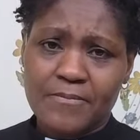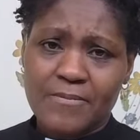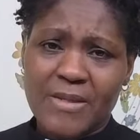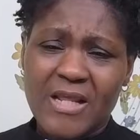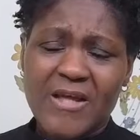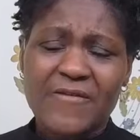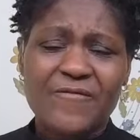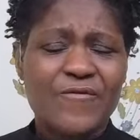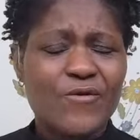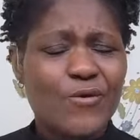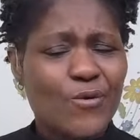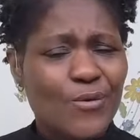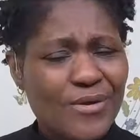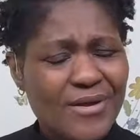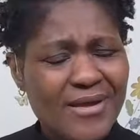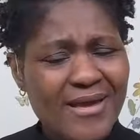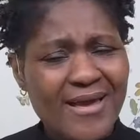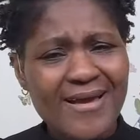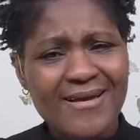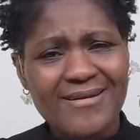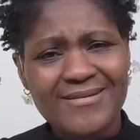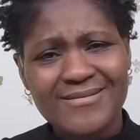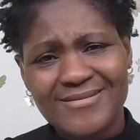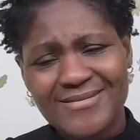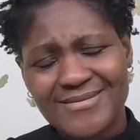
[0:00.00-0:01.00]
If you
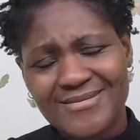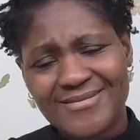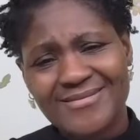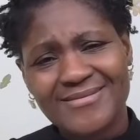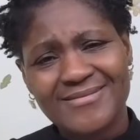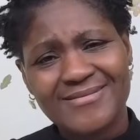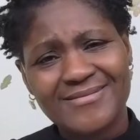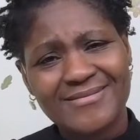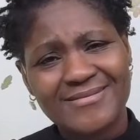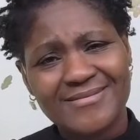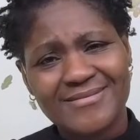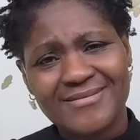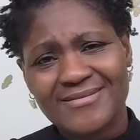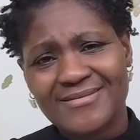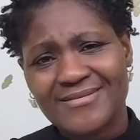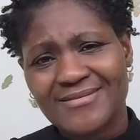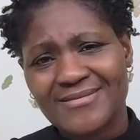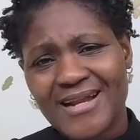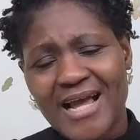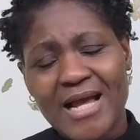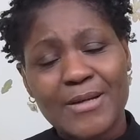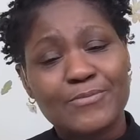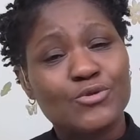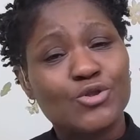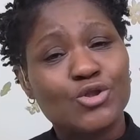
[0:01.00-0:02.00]
can,
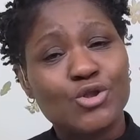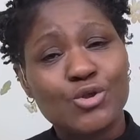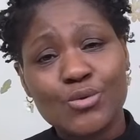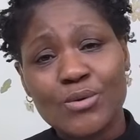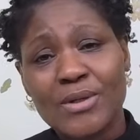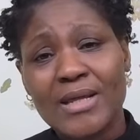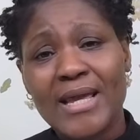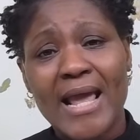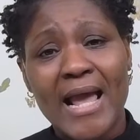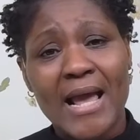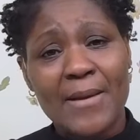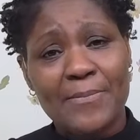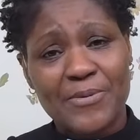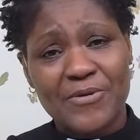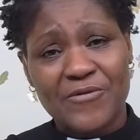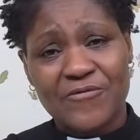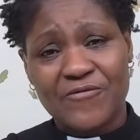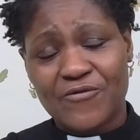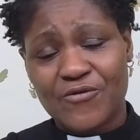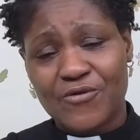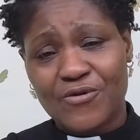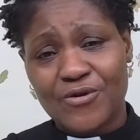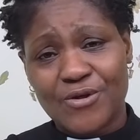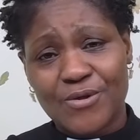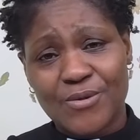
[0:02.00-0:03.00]
I'm truly happy
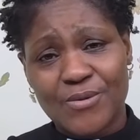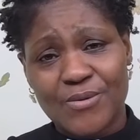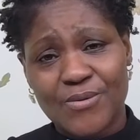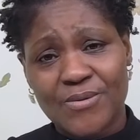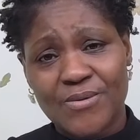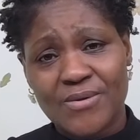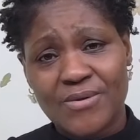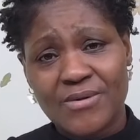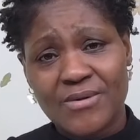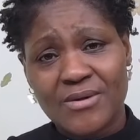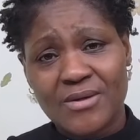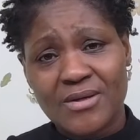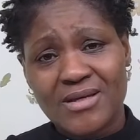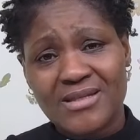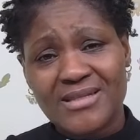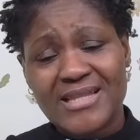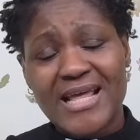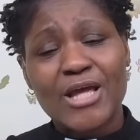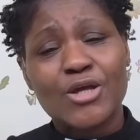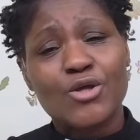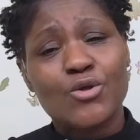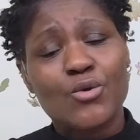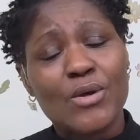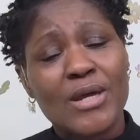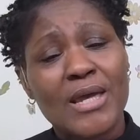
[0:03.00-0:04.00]
for you
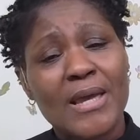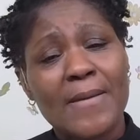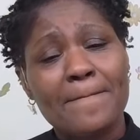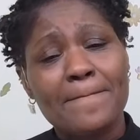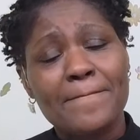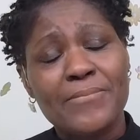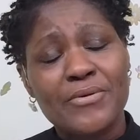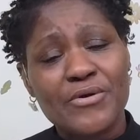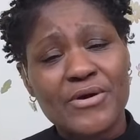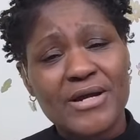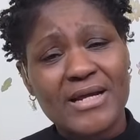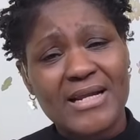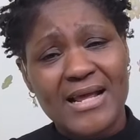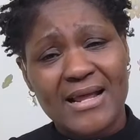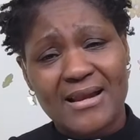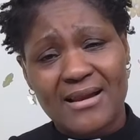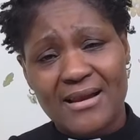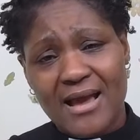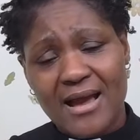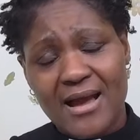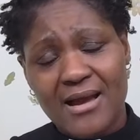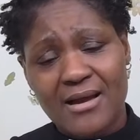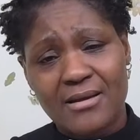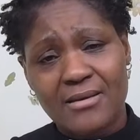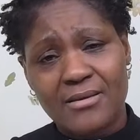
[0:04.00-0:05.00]
that you can pray that
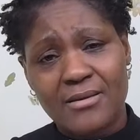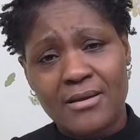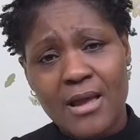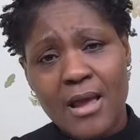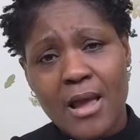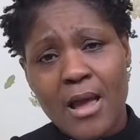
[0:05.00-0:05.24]
line,